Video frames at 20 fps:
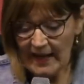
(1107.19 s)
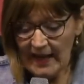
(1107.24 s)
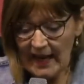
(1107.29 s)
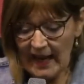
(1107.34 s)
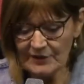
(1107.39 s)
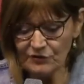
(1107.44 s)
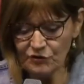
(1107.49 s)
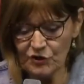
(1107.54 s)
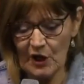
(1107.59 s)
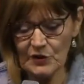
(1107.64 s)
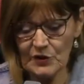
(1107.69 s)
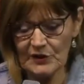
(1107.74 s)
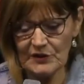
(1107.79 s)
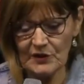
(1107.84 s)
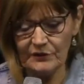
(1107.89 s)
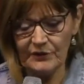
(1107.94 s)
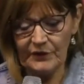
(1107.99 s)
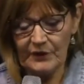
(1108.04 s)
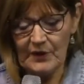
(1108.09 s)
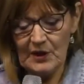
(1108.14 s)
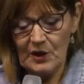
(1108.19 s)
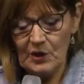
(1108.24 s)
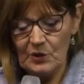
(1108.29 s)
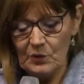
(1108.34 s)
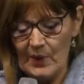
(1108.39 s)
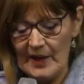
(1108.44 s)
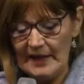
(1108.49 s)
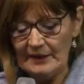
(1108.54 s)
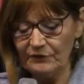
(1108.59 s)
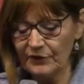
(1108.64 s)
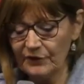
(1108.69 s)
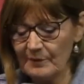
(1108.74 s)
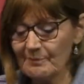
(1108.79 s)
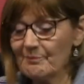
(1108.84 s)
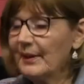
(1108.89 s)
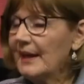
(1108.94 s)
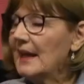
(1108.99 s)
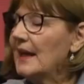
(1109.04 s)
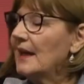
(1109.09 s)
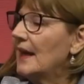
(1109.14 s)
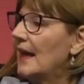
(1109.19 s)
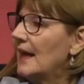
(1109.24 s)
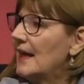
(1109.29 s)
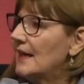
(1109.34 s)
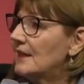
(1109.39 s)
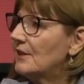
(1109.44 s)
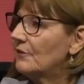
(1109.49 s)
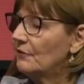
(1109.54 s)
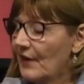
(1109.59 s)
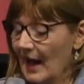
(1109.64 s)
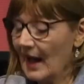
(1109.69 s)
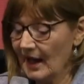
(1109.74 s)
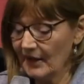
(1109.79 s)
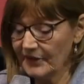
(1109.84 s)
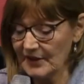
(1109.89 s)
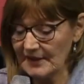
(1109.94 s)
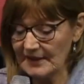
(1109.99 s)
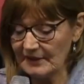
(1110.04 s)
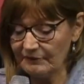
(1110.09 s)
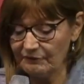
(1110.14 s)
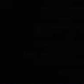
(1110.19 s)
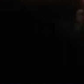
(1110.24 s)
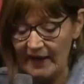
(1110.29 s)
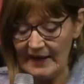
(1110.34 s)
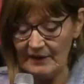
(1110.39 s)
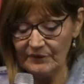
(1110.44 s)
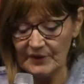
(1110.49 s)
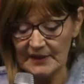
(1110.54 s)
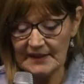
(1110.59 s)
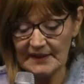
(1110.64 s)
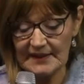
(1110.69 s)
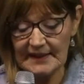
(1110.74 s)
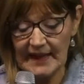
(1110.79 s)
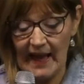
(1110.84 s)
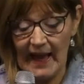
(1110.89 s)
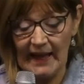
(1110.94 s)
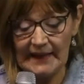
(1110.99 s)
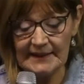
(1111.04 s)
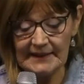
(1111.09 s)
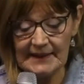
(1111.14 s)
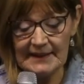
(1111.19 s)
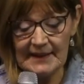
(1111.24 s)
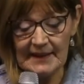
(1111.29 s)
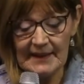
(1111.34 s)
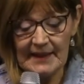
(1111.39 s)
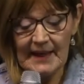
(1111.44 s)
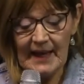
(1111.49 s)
And Joseph went from being his father's favorite son,